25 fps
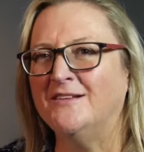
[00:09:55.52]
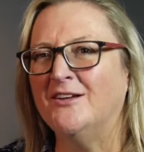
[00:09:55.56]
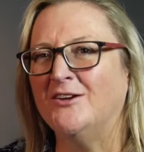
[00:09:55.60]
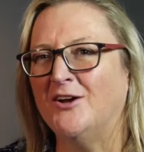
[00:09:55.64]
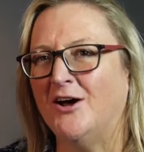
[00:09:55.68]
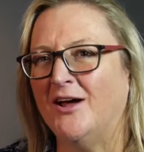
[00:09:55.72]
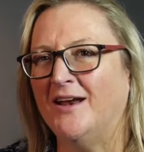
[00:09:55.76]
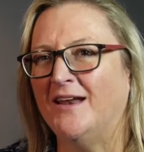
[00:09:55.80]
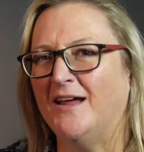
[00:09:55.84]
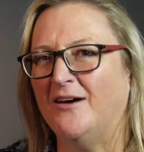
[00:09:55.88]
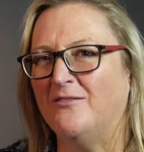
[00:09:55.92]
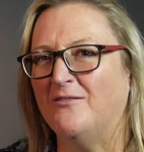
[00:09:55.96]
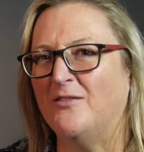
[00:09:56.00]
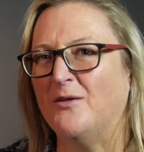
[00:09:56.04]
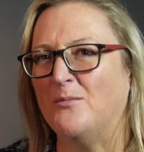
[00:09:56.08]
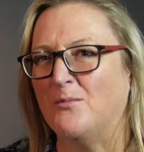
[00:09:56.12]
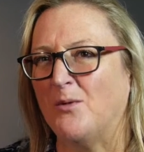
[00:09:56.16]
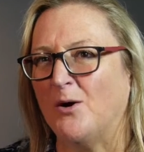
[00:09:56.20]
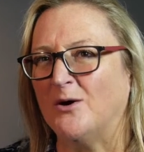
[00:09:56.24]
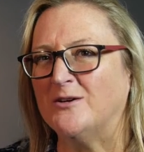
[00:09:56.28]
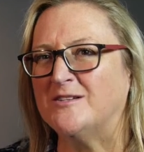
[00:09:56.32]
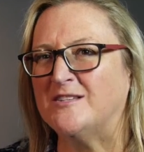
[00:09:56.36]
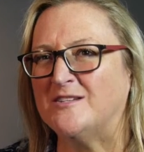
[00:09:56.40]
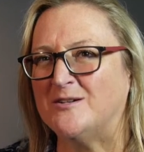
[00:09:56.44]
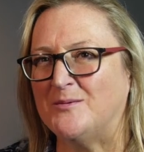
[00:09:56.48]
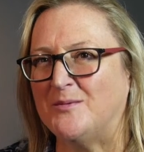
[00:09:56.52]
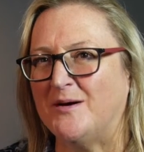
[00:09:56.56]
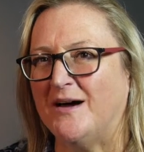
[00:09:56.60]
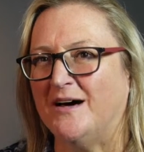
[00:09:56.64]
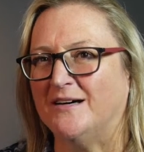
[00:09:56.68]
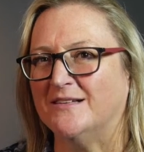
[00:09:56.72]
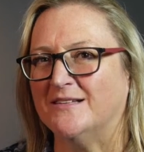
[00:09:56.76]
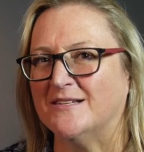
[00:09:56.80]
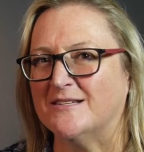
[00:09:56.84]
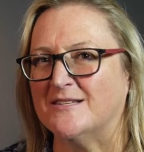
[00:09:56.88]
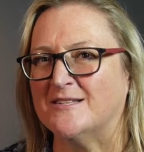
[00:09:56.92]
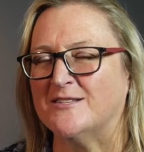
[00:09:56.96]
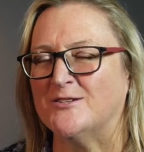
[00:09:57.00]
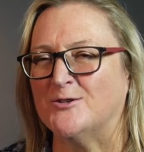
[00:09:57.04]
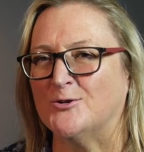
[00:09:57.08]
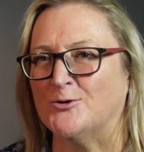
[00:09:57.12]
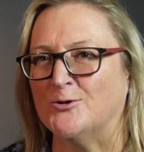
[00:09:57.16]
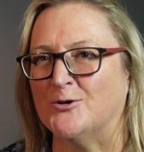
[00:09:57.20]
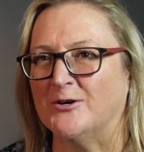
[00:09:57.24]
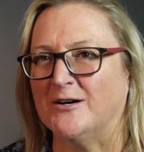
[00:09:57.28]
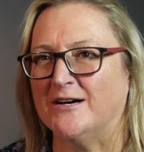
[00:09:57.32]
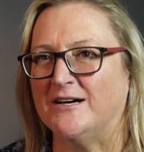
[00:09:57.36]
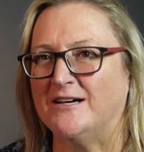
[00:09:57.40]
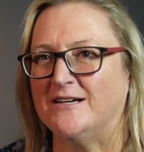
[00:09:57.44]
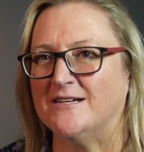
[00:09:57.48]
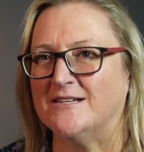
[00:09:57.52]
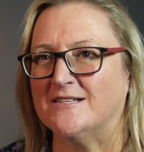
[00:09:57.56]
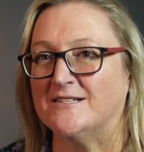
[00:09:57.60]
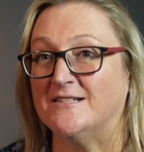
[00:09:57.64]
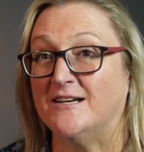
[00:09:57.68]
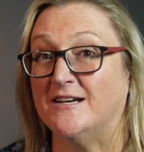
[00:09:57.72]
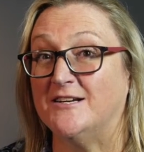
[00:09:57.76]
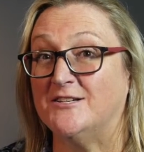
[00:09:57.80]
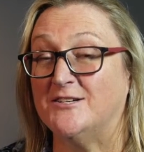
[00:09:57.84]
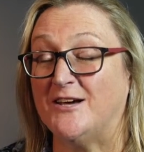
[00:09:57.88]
that I love the most about this story is that